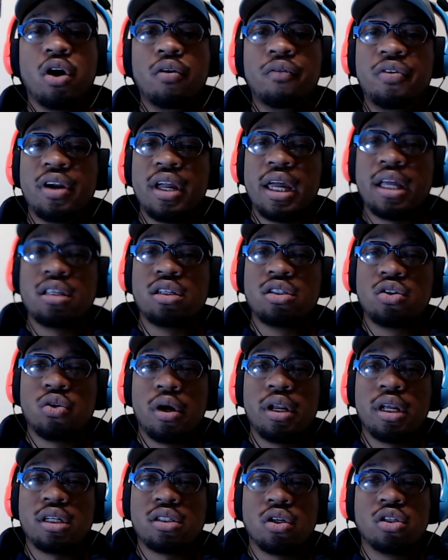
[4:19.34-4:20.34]
forget to
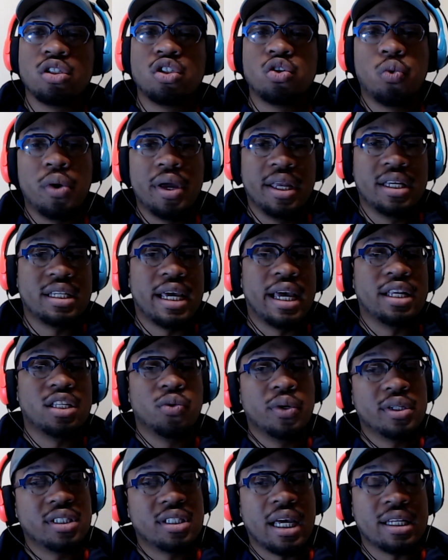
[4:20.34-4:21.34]
join us on Twitch at
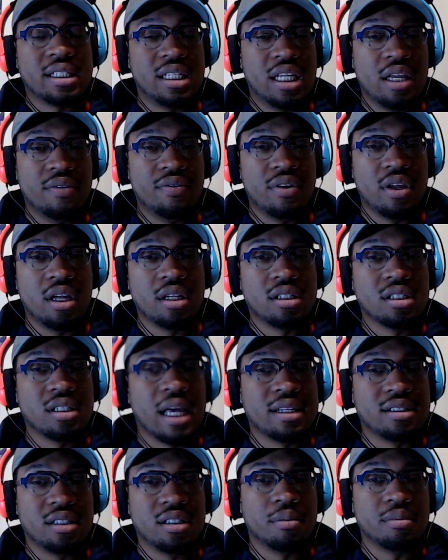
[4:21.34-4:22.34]

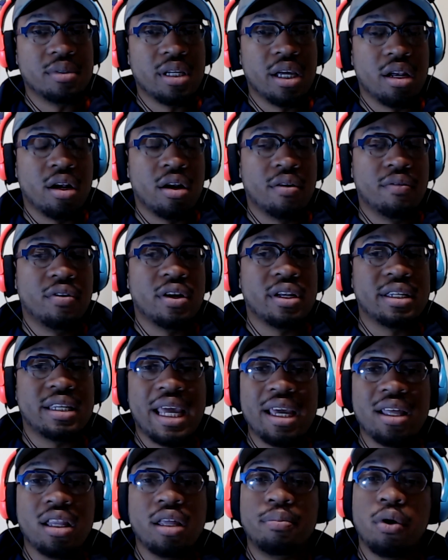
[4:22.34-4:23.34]
twitch.tv/Zemtennar for
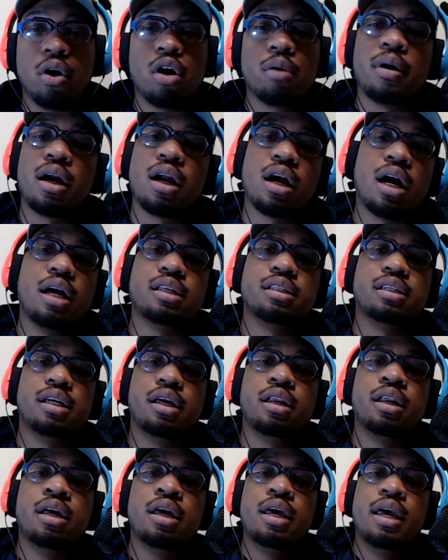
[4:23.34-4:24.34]
daily Pokemon
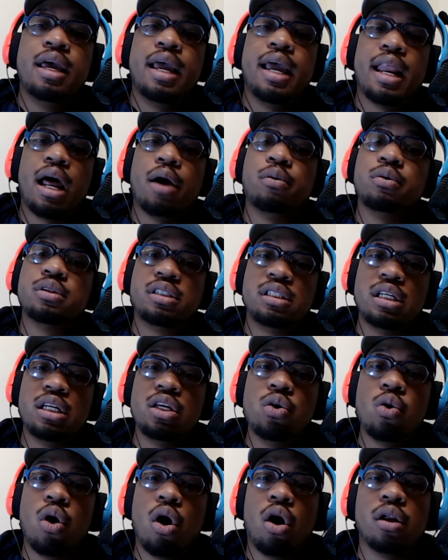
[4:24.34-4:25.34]
content, and I will see
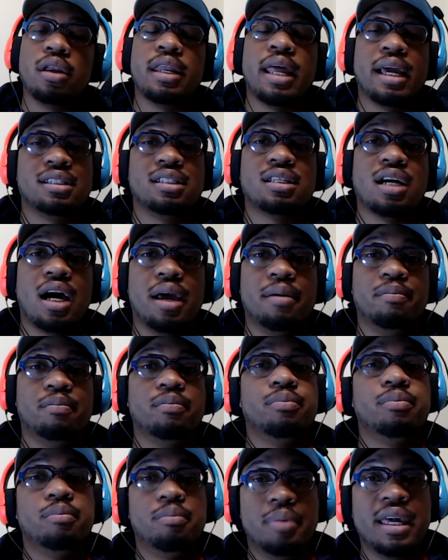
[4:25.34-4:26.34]
you all next
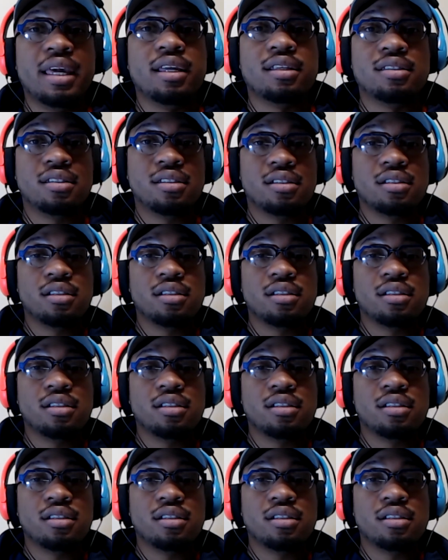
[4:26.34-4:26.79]
time. Peace.